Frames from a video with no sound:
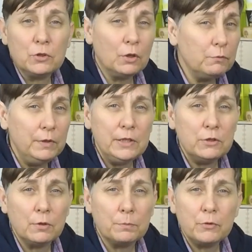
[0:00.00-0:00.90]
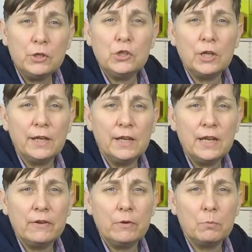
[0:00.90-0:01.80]
I really do appreciate
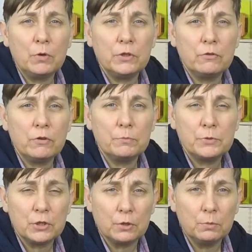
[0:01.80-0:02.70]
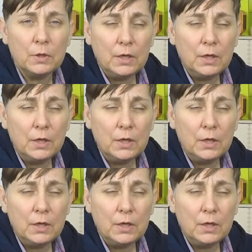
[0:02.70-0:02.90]
hearing what you're up to.